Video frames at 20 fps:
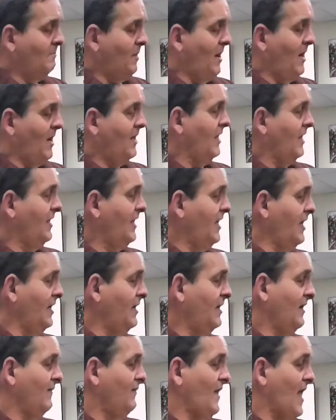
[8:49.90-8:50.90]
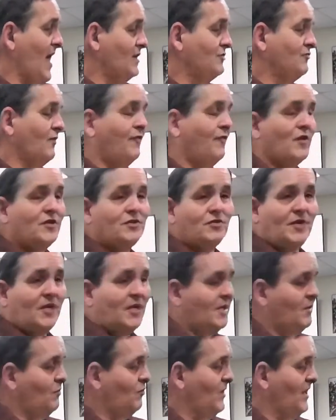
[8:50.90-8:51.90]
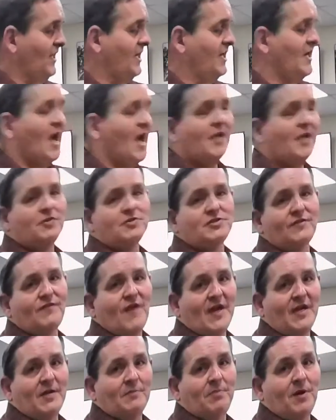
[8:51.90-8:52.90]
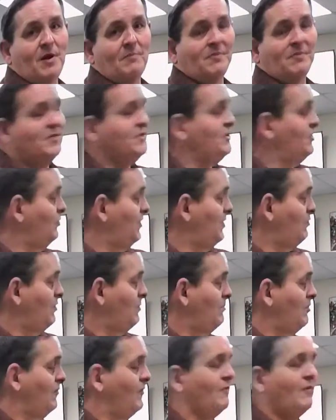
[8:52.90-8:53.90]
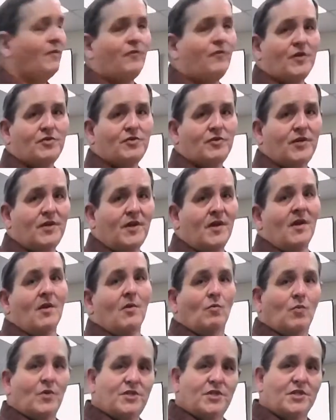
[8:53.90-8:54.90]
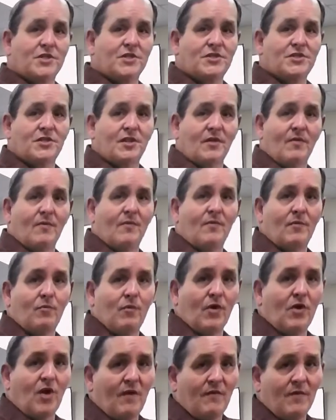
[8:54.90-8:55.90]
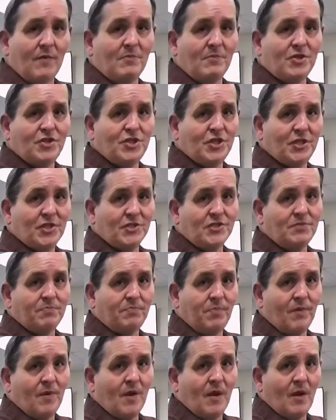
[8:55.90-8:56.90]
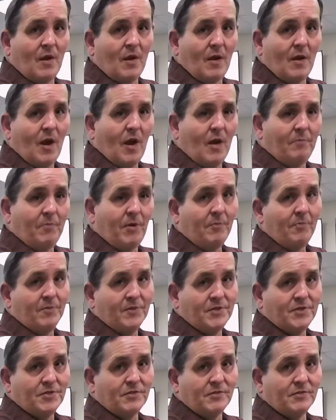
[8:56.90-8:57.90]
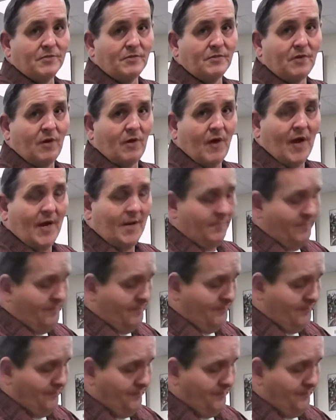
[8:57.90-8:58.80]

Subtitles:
But again, if it has refrigerant in it, we cannot use the vacuum pump until we remove the refrigerant, which is the recovery machine's purpose. All right?